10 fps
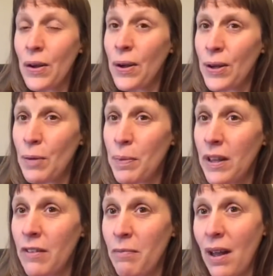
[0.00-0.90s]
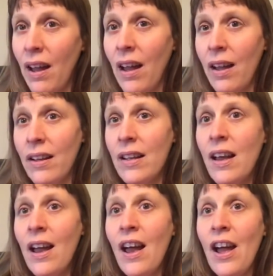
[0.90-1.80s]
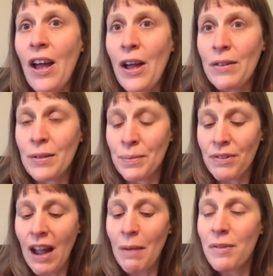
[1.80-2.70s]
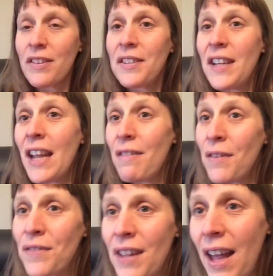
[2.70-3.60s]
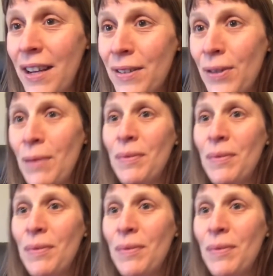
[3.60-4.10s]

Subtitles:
a couple of my subscribers on here have signed up,